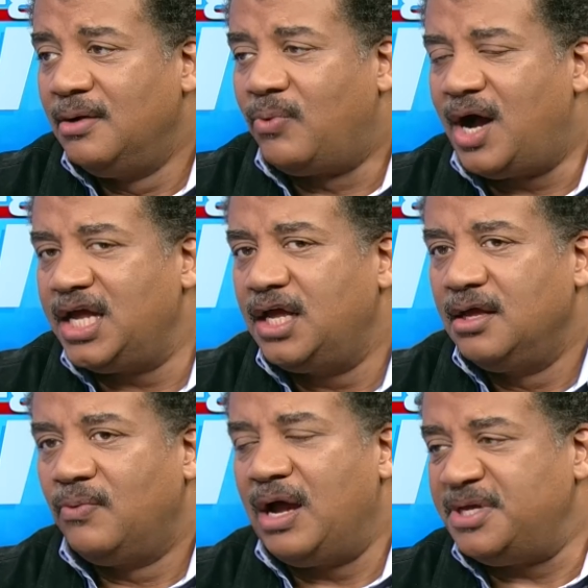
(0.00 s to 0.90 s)
Why
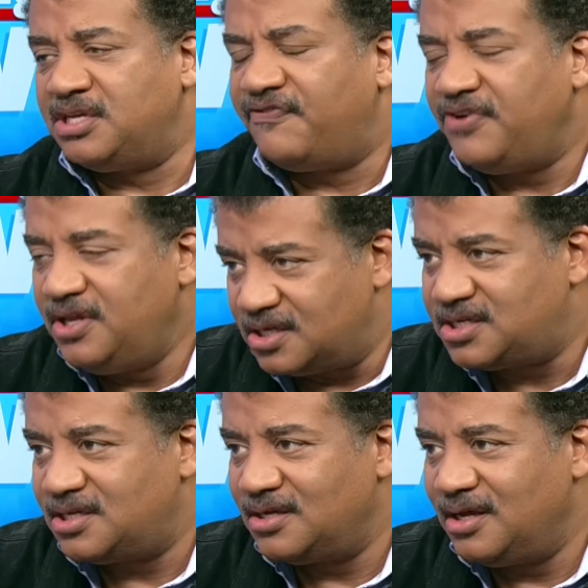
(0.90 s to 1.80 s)
why be
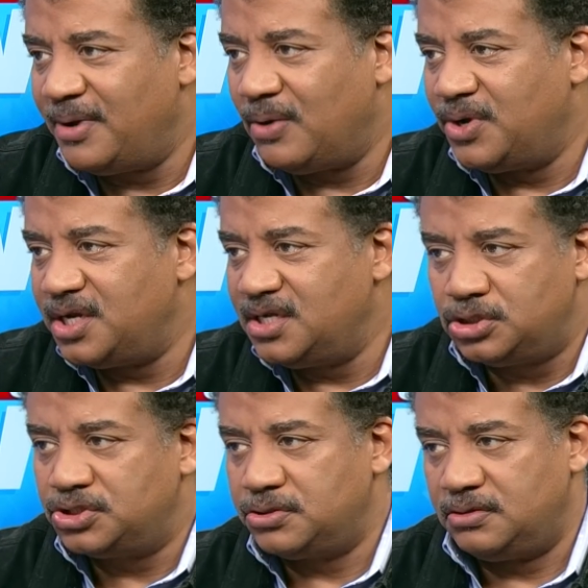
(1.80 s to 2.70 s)
defeatist about what it
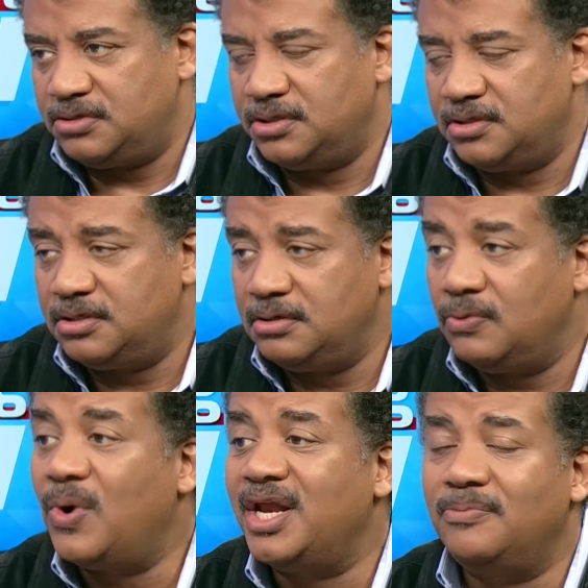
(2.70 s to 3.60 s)
is you should or shouldn't do?
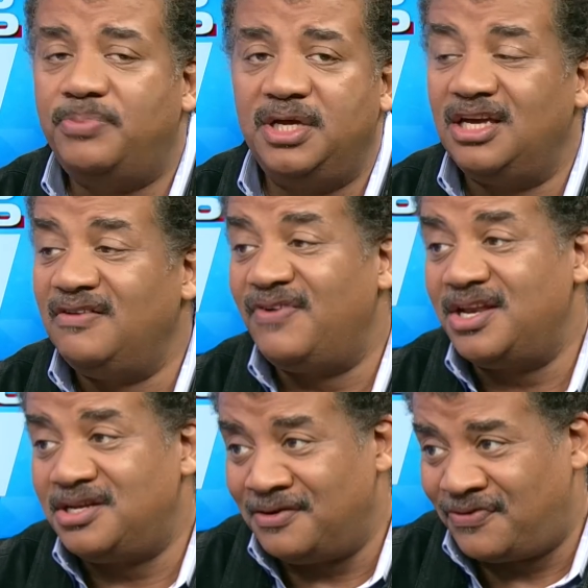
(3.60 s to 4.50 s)
Why not be
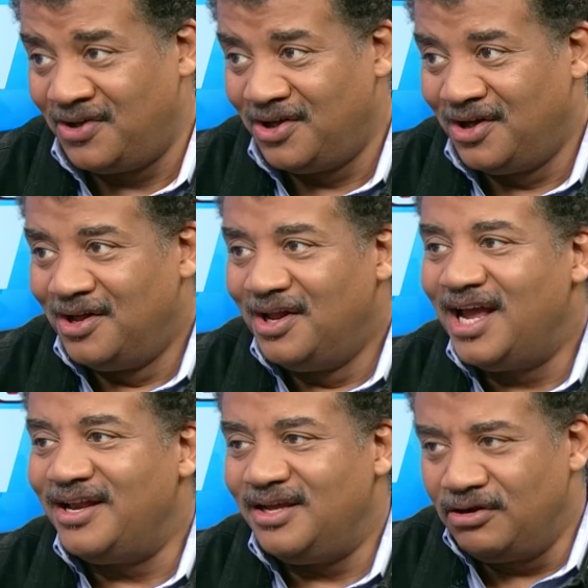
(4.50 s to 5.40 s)
inventive
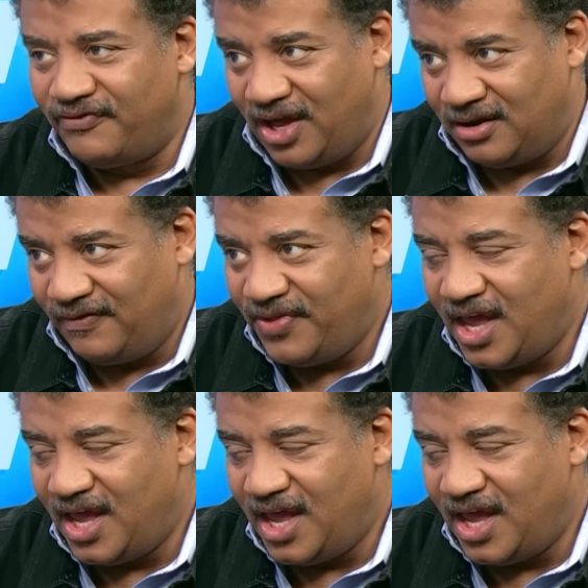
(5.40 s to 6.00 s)
and innovative?